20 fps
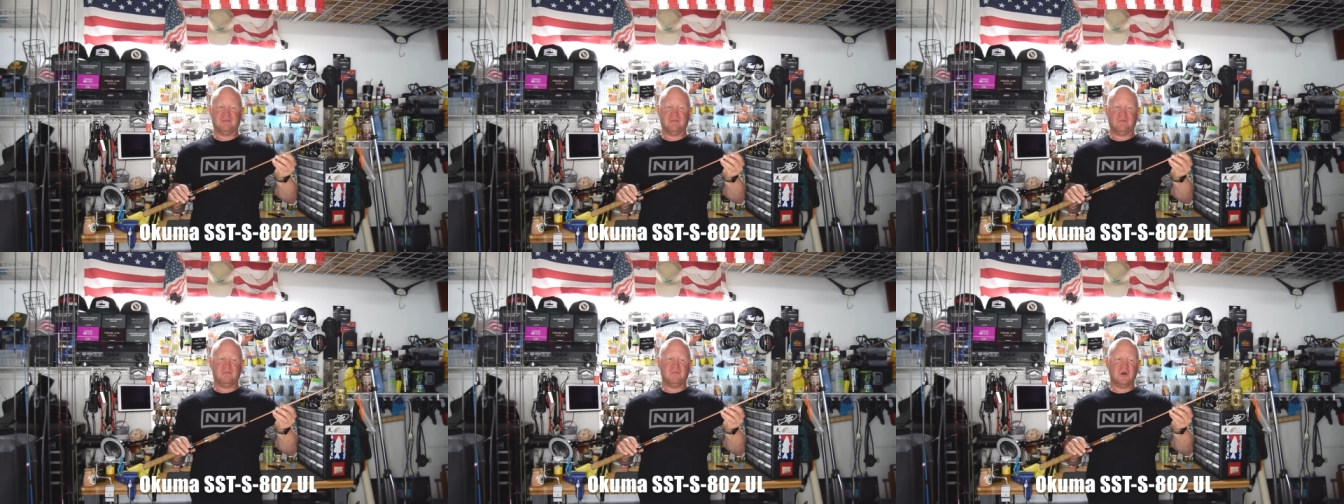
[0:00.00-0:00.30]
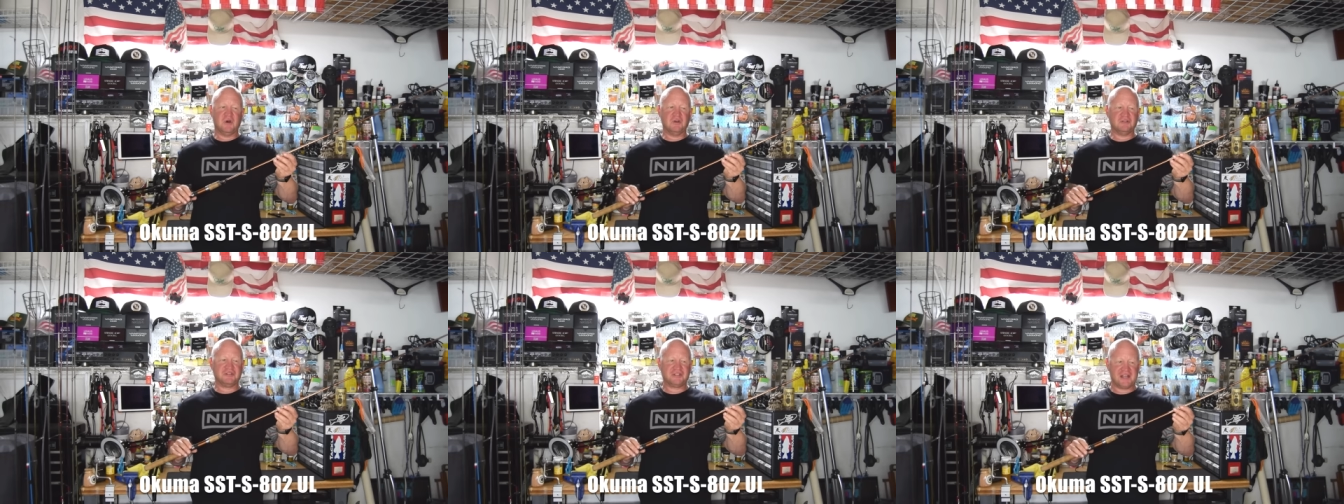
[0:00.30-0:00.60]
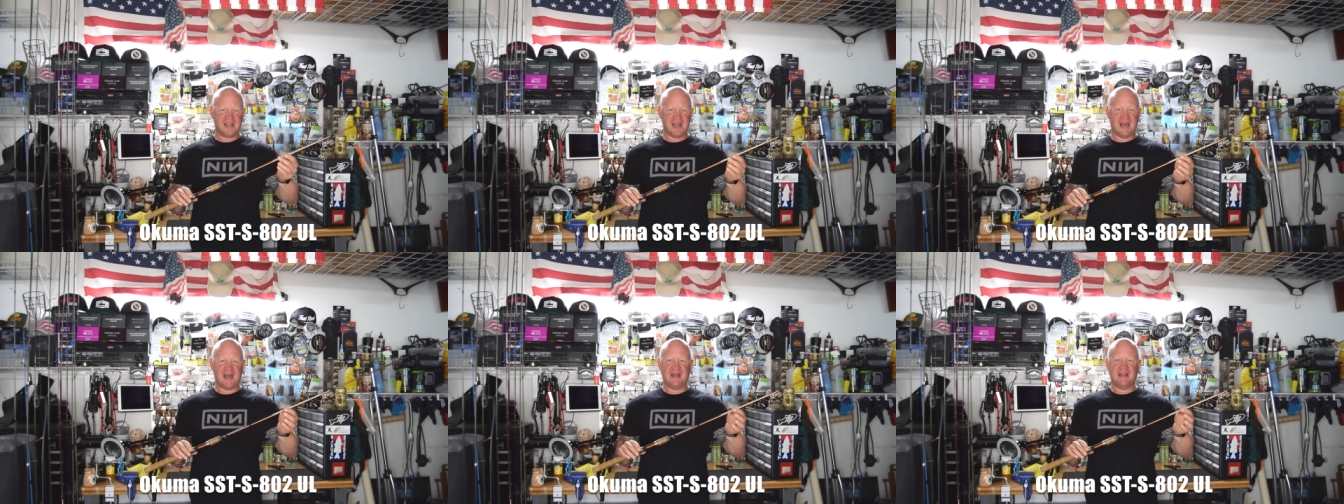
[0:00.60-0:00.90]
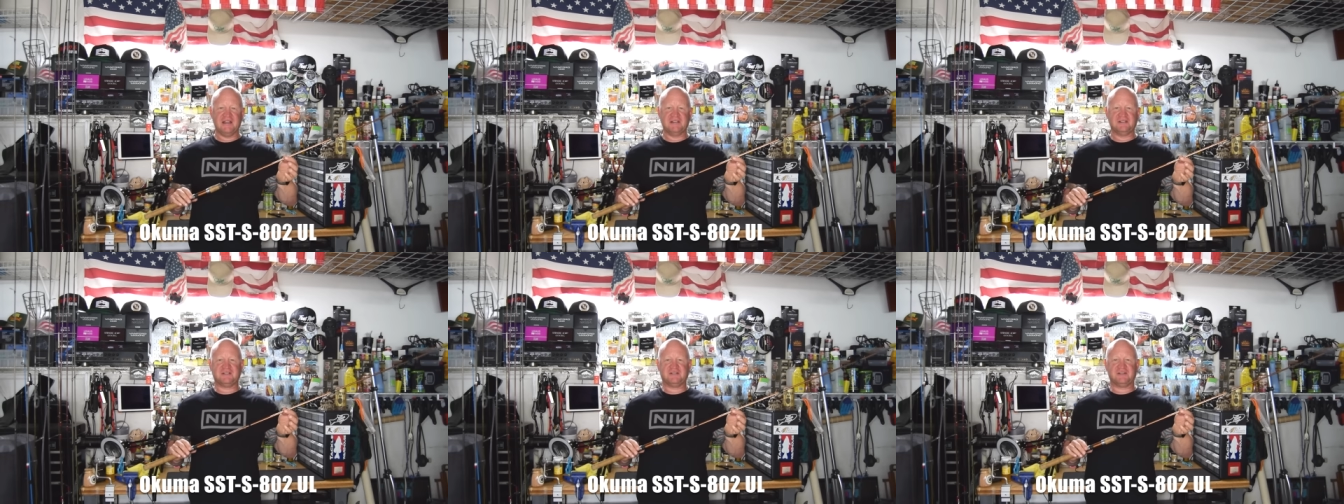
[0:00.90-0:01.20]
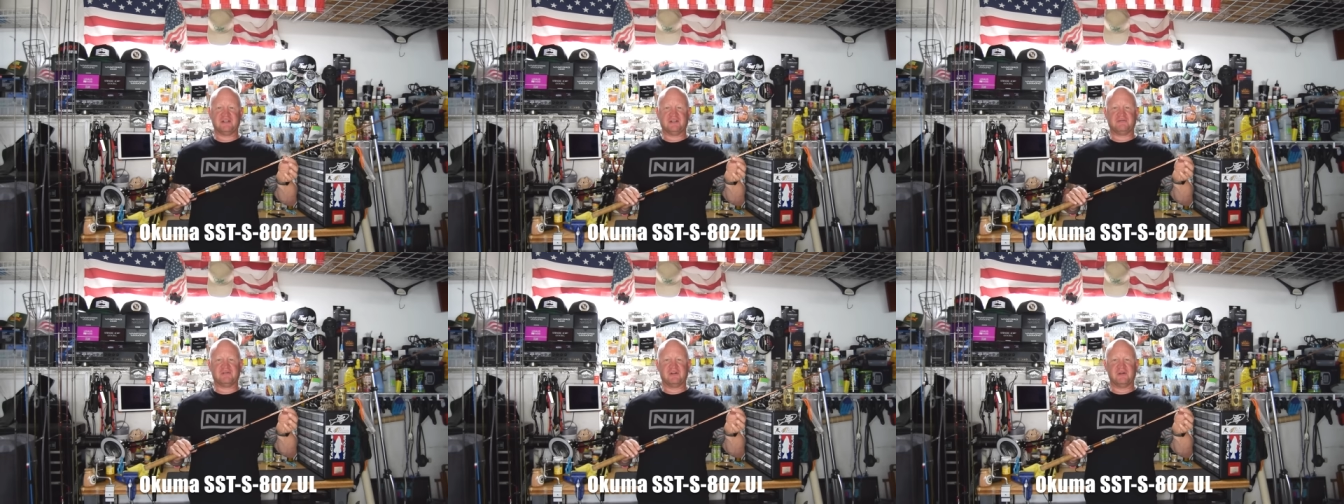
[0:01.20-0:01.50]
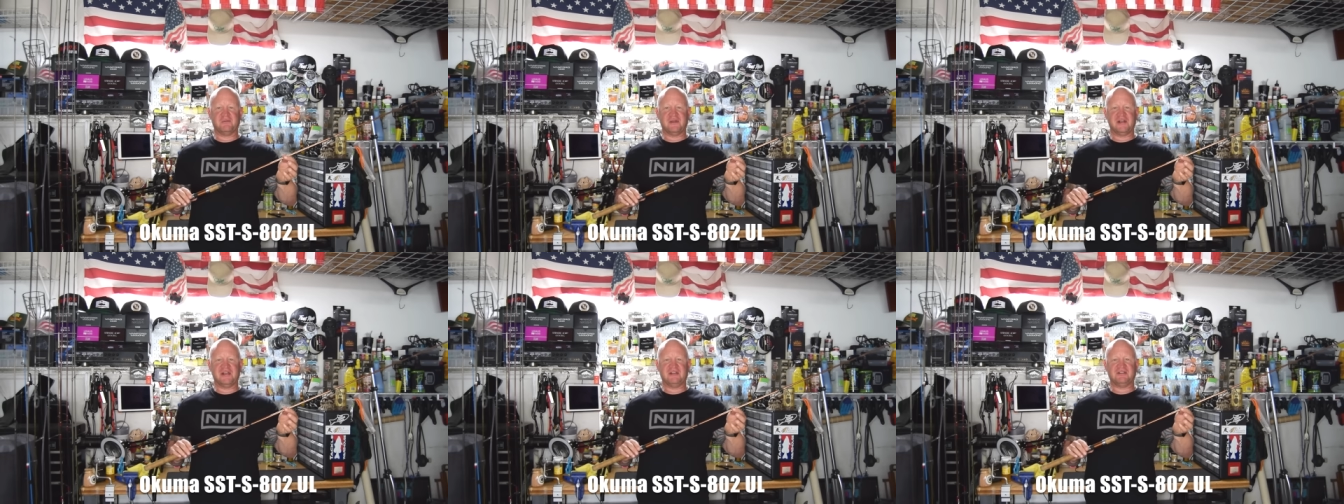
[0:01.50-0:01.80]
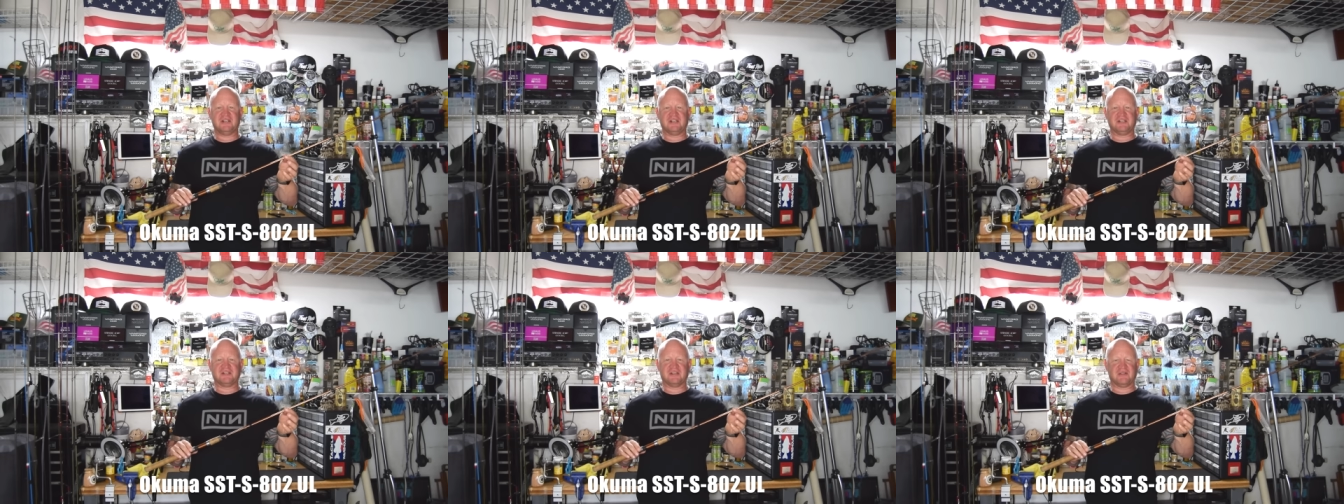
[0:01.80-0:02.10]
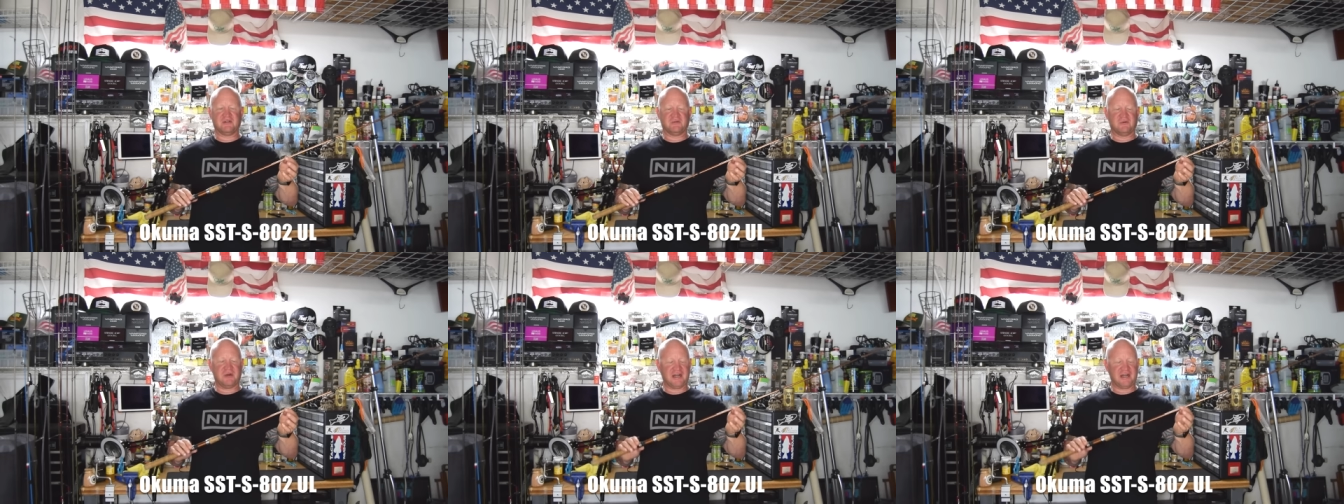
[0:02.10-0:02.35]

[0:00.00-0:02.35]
Most guys that throw mini jigs on the